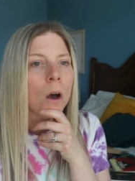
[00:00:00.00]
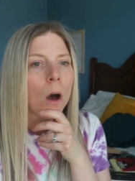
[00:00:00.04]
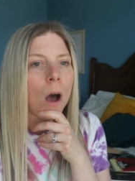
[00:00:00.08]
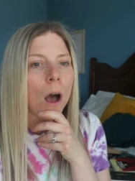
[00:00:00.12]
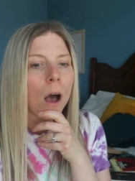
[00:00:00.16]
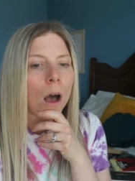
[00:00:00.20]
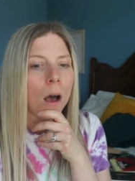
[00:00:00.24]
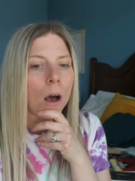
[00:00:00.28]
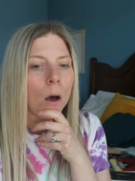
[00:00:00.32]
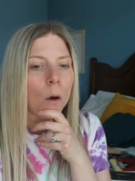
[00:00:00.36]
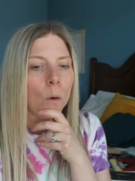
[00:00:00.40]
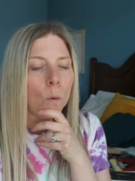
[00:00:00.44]

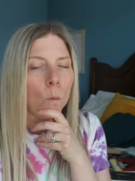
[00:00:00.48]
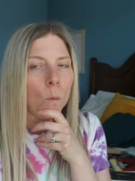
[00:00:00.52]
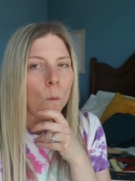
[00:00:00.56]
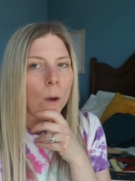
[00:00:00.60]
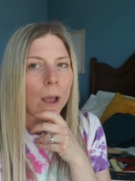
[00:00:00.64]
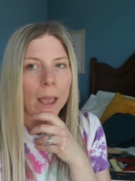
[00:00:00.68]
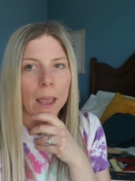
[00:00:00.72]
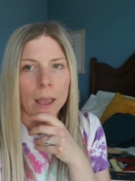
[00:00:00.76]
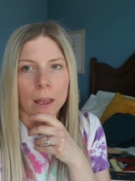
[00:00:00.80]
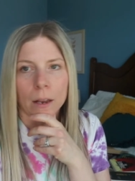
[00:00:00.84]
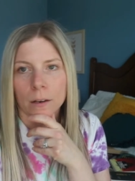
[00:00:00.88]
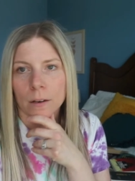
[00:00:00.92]
uh,
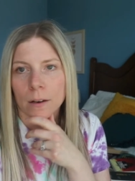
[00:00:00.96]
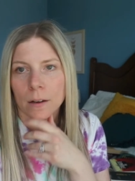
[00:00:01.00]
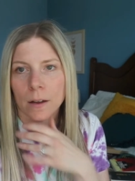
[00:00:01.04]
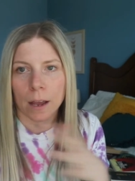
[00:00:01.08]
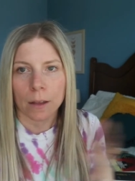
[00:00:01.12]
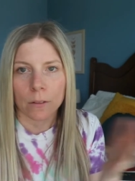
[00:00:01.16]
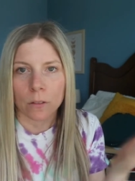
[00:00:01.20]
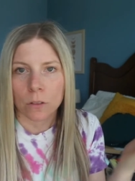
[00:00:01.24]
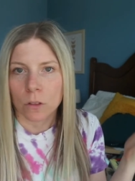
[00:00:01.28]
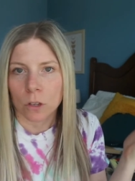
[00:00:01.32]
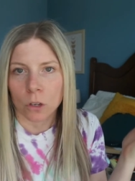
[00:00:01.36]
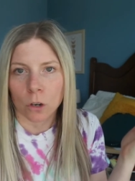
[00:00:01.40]
when,
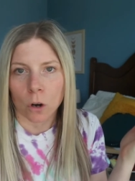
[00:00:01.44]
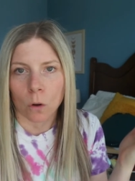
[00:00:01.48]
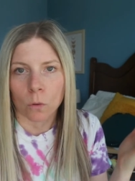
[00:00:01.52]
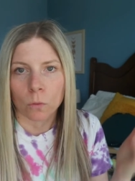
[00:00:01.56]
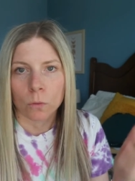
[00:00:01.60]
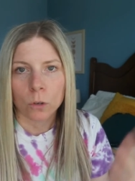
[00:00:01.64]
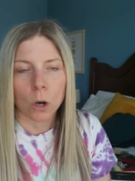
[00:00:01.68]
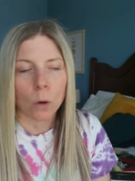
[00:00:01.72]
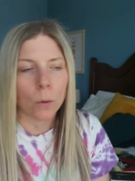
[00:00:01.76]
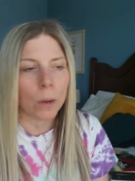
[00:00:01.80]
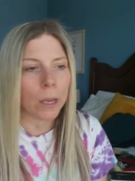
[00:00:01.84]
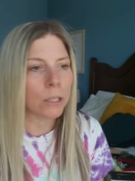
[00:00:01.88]
you know,
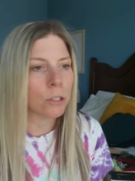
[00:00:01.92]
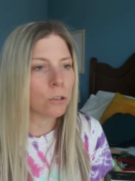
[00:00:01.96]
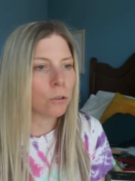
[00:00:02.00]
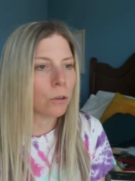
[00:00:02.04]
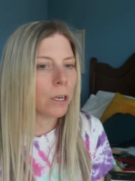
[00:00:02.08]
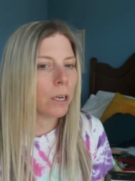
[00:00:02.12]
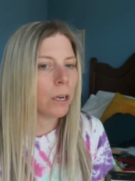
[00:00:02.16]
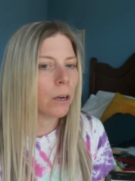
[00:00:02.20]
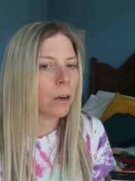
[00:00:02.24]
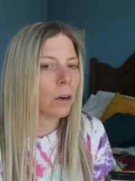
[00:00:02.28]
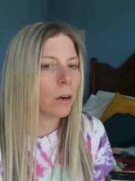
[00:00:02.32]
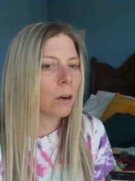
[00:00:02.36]
no kids are
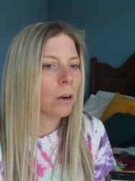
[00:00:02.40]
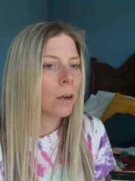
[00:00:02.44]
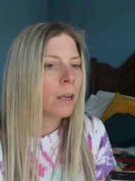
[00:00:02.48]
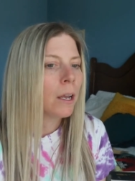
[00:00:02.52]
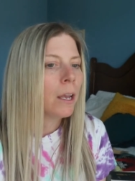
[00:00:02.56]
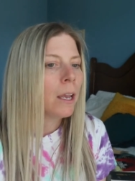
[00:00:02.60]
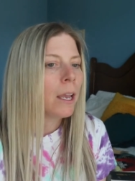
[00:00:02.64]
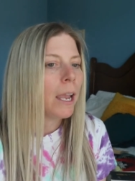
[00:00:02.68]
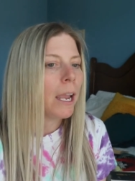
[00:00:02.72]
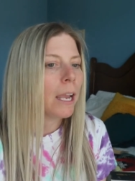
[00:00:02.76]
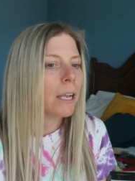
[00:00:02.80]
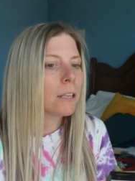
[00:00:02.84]
here.
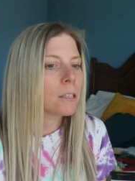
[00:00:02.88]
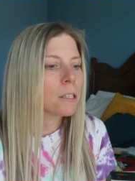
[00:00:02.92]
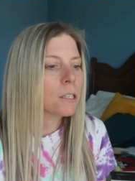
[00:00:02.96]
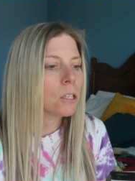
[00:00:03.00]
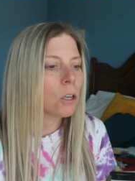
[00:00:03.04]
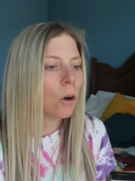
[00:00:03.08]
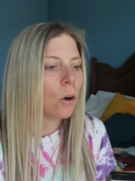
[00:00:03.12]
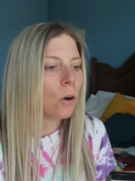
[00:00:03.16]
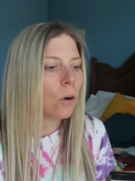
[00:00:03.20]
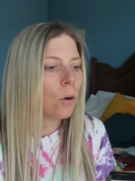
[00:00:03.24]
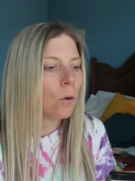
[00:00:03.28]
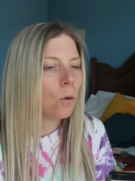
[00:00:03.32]
And
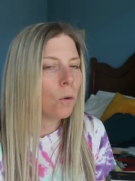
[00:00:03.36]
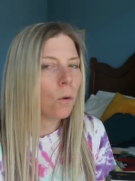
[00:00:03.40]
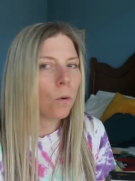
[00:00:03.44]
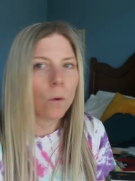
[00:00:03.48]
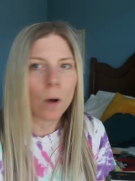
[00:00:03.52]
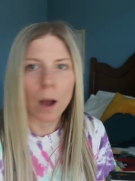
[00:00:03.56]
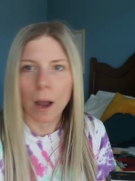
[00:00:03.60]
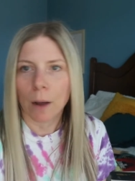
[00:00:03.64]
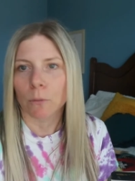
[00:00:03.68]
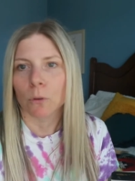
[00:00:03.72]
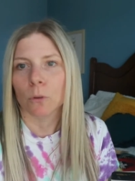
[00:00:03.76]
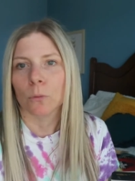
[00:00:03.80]
so
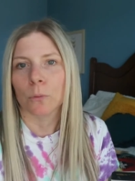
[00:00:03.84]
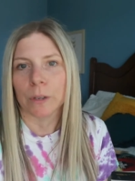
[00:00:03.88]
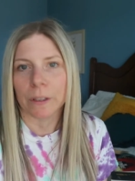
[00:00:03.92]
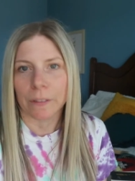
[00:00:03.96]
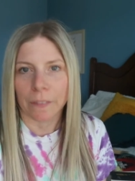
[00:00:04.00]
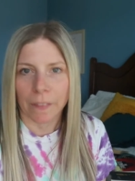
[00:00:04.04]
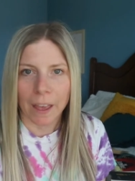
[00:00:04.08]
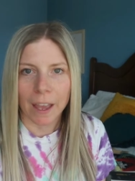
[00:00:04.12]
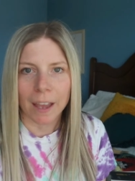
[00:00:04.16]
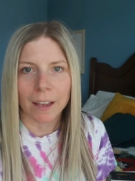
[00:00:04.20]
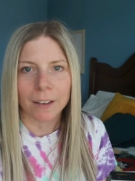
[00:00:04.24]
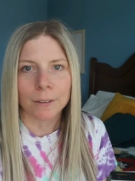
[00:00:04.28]
I will
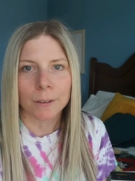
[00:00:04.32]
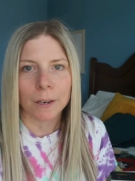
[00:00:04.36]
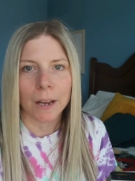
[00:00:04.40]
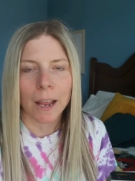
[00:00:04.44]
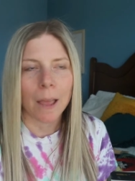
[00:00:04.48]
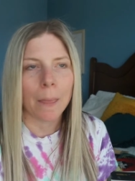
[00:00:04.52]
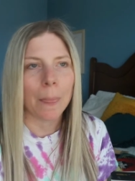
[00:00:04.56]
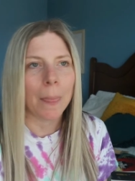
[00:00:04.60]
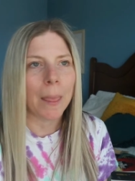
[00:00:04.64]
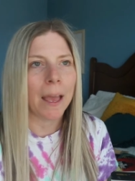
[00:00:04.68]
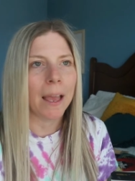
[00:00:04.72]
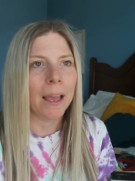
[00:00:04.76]
read then.
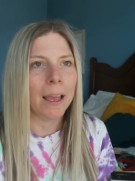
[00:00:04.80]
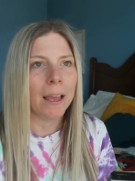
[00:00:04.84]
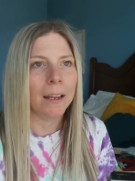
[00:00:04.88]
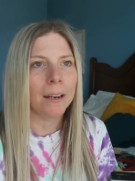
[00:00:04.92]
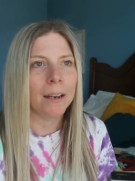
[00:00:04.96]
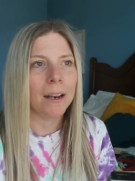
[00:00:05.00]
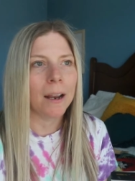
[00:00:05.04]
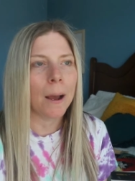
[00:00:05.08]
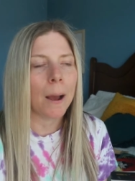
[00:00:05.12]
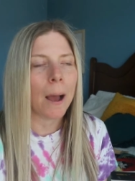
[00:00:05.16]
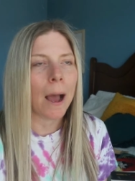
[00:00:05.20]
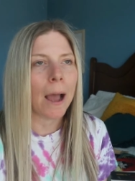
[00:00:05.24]
And
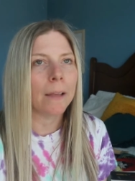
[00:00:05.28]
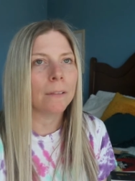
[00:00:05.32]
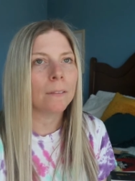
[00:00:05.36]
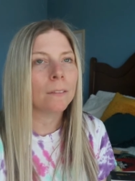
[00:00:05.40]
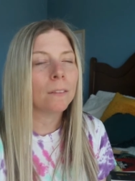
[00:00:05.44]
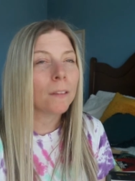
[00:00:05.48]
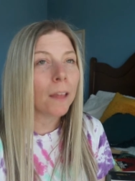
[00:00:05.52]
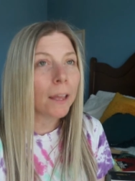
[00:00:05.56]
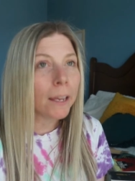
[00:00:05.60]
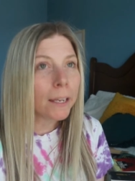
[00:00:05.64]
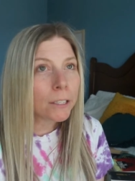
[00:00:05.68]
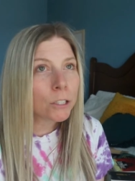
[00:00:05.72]
then I
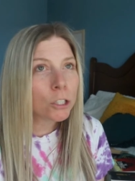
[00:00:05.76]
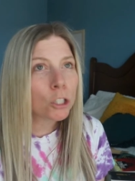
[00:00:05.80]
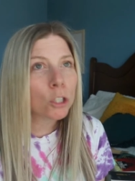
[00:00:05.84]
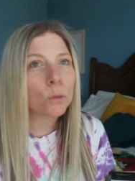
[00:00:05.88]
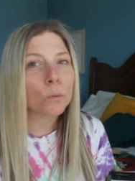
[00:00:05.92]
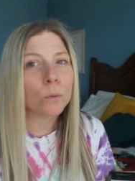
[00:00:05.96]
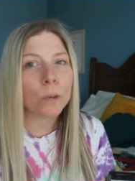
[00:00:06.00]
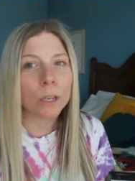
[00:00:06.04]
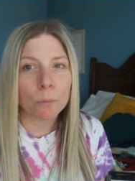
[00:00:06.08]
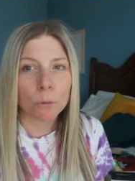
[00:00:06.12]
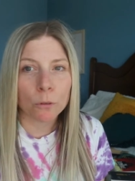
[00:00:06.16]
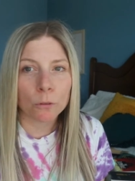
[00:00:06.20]
like
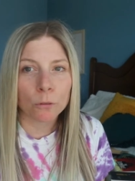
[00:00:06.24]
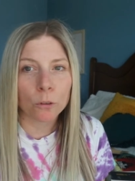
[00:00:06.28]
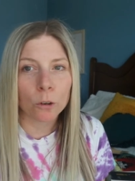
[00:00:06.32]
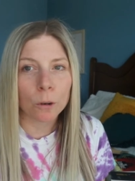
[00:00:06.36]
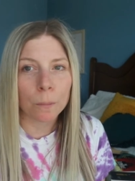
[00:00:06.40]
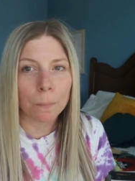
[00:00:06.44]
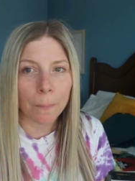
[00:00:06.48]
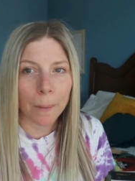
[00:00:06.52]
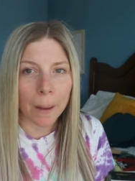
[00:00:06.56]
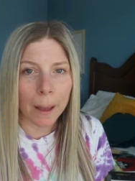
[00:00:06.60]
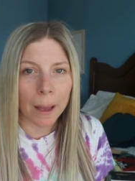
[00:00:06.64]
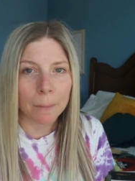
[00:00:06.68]
to read
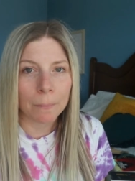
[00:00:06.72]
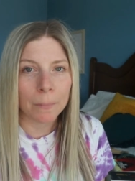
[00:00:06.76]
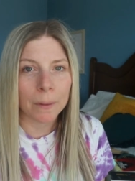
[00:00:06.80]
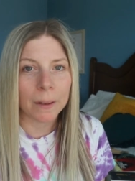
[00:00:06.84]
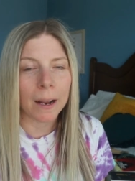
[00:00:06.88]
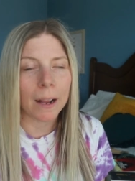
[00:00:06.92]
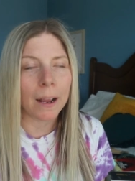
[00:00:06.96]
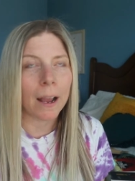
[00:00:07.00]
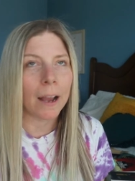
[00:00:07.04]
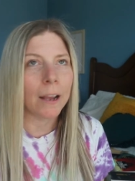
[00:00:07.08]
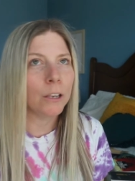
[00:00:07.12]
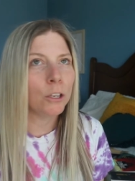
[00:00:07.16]
before bed,
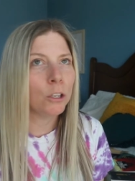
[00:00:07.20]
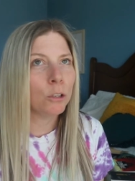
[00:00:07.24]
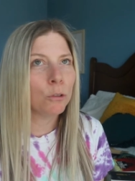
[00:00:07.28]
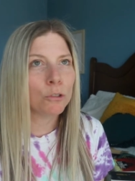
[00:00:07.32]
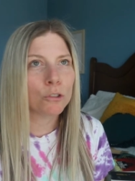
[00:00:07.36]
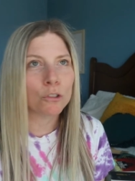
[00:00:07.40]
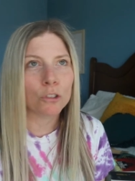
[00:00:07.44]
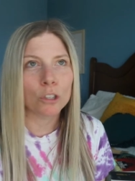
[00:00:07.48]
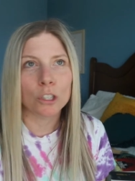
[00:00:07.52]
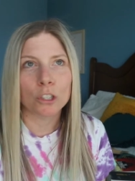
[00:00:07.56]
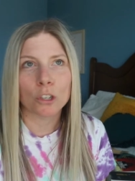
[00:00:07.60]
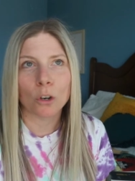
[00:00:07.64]
but I
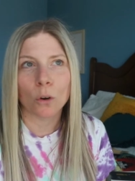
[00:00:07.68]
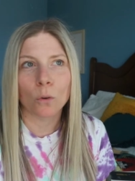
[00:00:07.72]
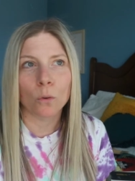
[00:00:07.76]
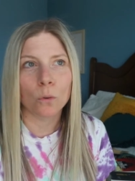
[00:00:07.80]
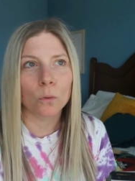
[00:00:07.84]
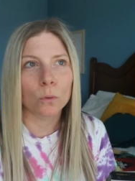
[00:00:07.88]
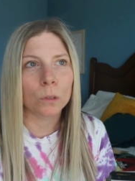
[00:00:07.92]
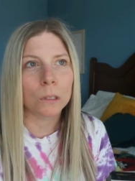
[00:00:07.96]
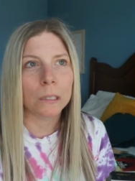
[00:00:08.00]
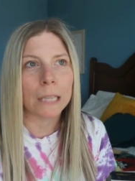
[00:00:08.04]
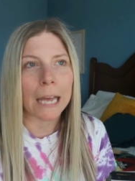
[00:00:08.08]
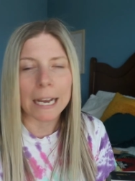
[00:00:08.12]
usually
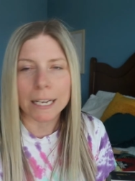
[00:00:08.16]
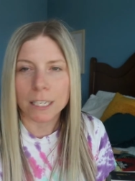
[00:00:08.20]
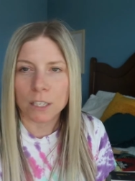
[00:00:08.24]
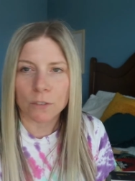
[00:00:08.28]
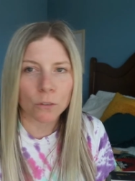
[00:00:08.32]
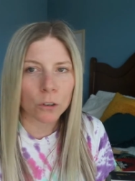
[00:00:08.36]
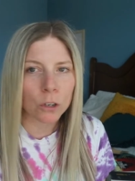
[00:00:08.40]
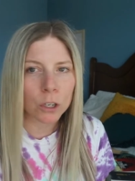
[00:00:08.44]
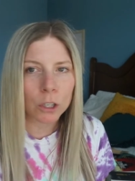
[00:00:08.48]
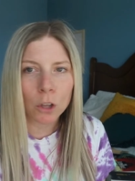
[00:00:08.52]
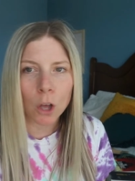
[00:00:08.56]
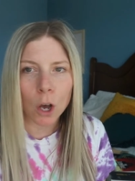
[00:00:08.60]
don't last
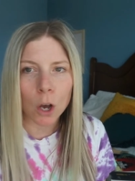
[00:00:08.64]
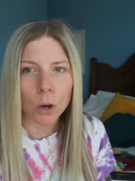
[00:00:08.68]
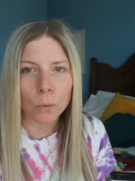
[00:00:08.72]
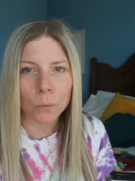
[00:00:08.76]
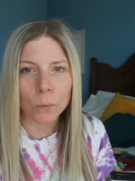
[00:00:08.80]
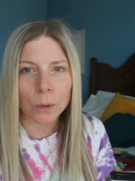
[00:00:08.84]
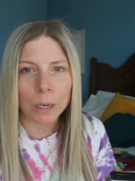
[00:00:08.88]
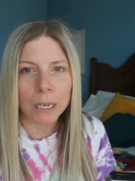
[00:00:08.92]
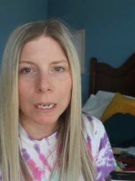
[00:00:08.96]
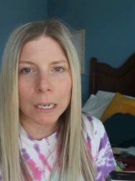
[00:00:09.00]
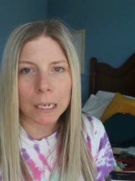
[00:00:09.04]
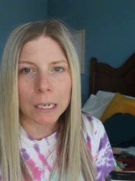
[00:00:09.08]
very long
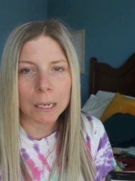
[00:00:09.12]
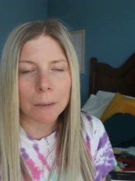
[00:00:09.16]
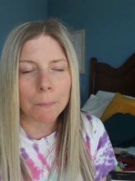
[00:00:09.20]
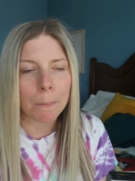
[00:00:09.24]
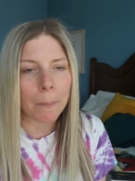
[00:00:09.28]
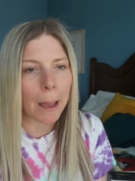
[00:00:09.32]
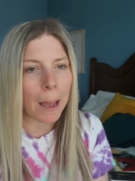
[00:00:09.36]
reading in